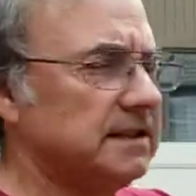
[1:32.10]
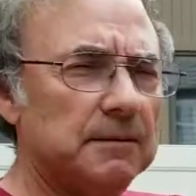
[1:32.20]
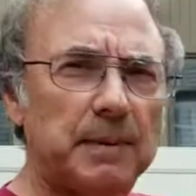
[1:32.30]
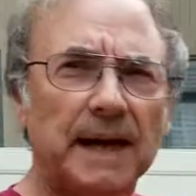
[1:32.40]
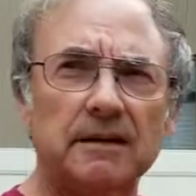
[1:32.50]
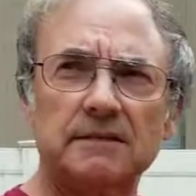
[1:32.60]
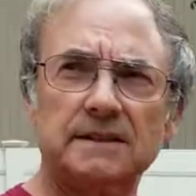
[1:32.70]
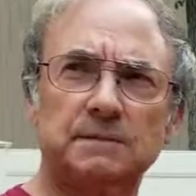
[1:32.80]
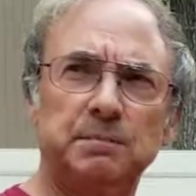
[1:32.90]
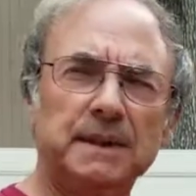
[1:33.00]
and the battery is
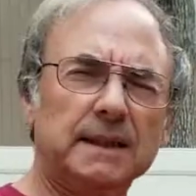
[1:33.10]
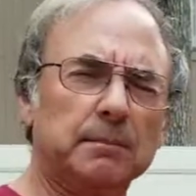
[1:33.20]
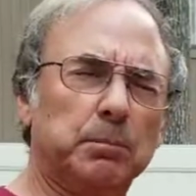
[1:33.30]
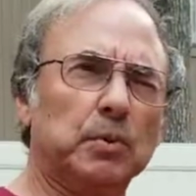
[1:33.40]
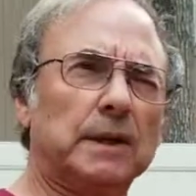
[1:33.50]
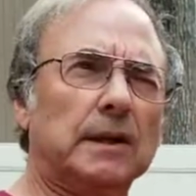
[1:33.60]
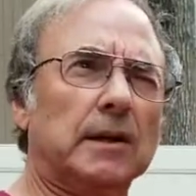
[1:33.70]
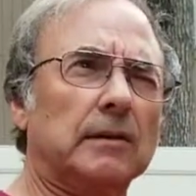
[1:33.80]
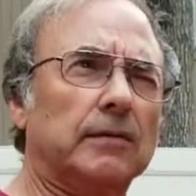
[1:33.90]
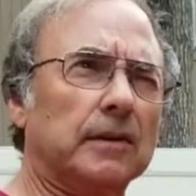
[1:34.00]
big and putting
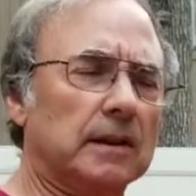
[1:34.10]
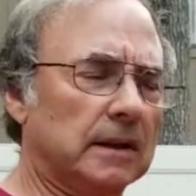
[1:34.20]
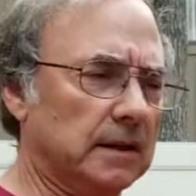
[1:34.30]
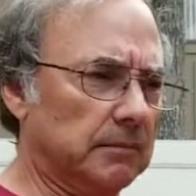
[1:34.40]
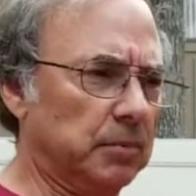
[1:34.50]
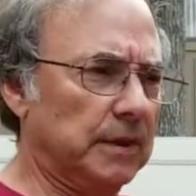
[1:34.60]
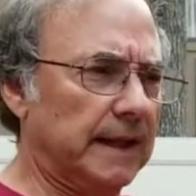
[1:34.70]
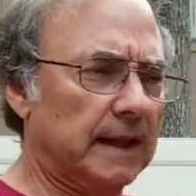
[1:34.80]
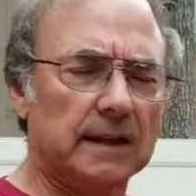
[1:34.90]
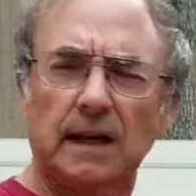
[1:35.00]
out
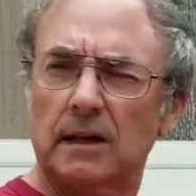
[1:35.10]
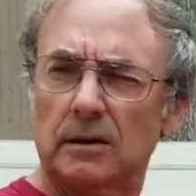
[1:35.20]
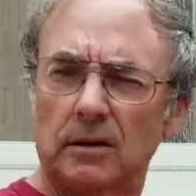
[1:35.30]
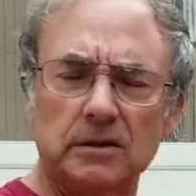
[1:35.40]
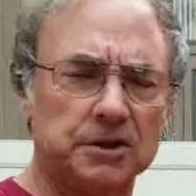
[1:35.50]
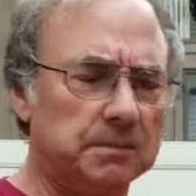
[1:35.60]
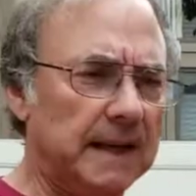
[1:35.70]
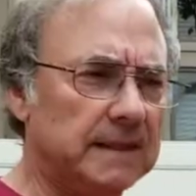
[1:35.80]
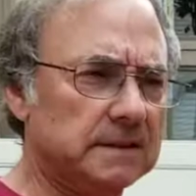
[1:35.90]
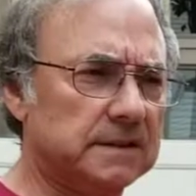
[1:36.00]
large
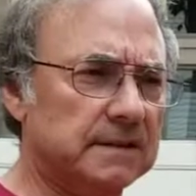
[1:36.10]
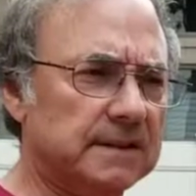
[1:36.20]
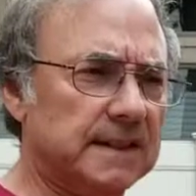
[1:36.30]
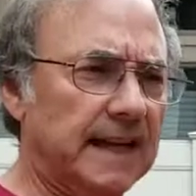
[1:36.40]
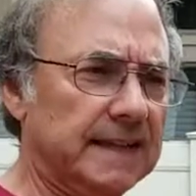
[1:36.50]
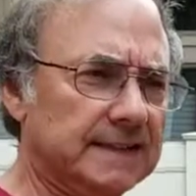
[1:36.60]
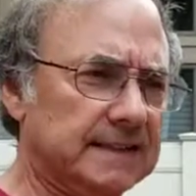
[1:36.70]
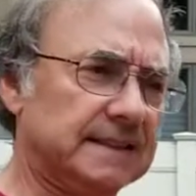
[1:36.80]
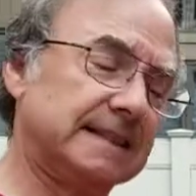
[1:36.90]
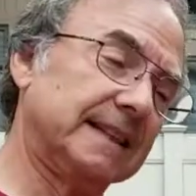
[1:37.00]
amounts of these
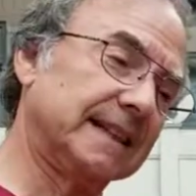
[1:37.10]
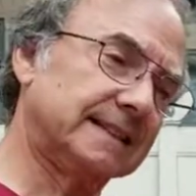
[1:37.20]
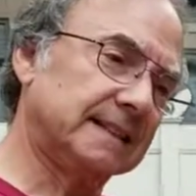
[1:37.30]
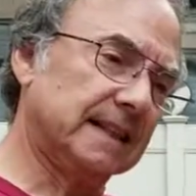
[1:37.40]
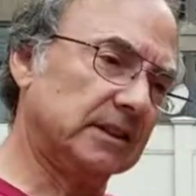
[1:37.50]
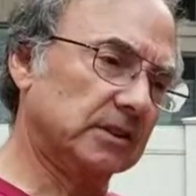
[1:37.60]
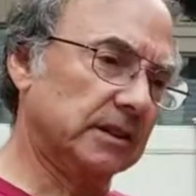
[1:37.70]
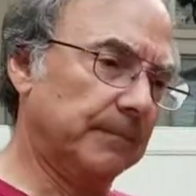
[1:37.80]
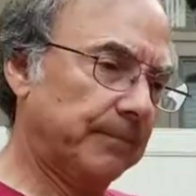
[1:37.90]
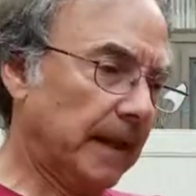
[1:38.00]
gases, that's not good.
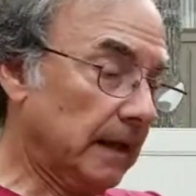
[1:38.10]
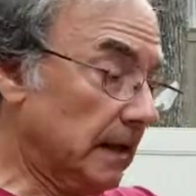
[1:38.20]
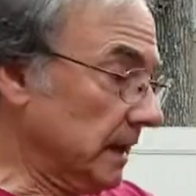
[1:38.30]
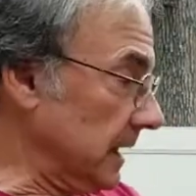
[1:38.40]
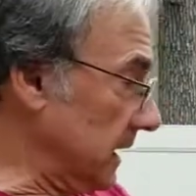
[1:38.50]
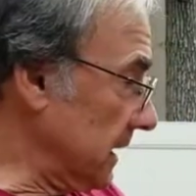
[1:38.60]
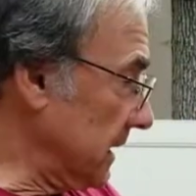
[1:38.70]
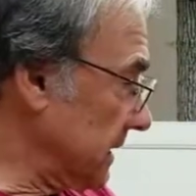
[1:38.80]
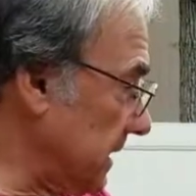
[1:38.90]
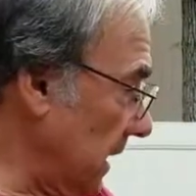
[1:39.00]

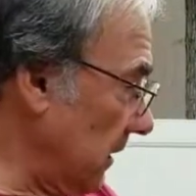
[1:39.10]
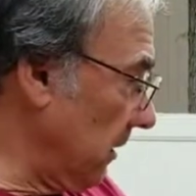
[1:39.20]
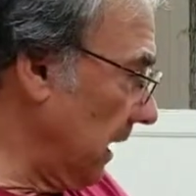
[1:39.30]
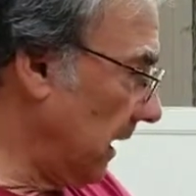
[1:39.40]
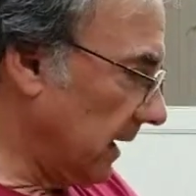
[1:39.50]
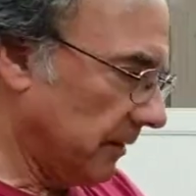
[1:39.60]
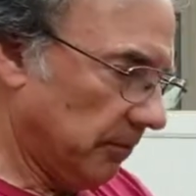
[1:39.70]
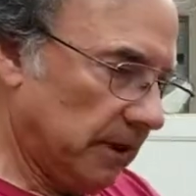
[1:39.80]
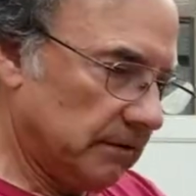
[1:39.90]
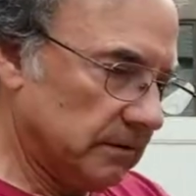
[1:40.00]
So I thought,
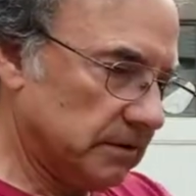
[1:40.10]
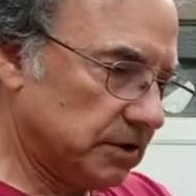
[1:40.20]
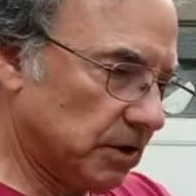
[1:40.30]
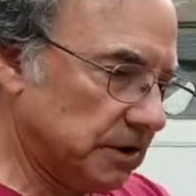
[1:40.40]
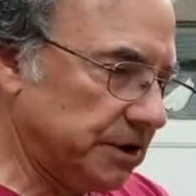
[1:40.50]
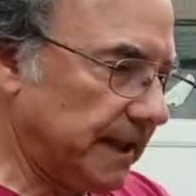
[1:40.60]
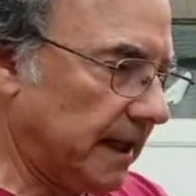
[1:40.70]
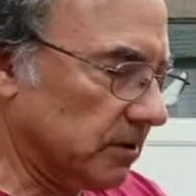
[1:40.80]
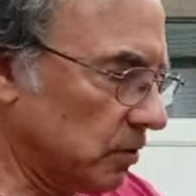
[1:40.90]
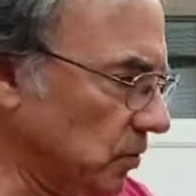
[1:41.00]
well, charging
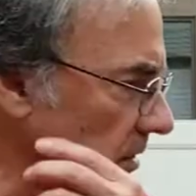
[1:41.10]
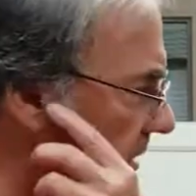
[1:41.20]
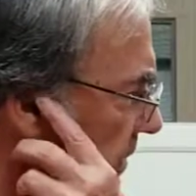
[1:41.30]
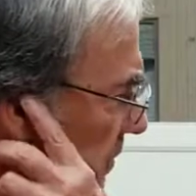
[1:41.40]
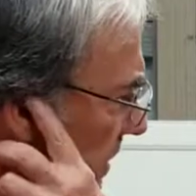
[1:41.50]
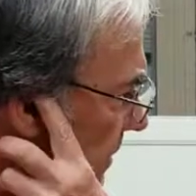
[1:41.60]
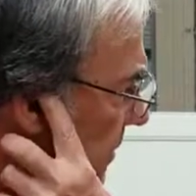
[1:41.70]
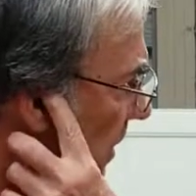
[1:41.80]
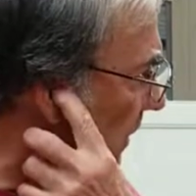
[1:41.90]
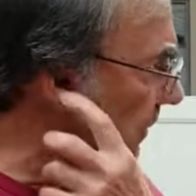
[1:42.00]
outdoors will
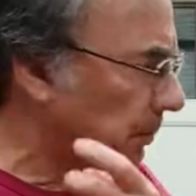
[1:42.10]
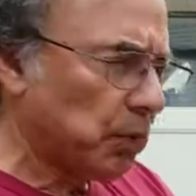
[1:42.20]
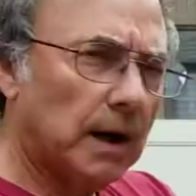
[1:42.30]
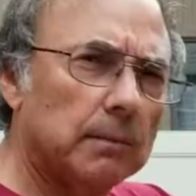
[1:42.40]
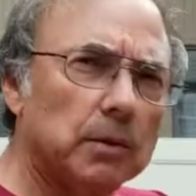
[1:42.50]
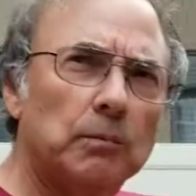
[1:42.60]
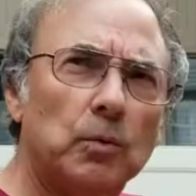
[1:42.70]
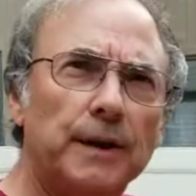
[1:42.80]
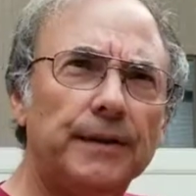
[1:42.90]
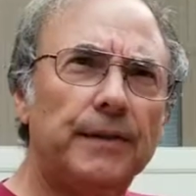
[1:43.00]
solve the problem
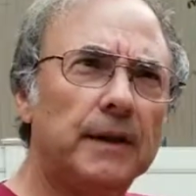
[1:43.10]
with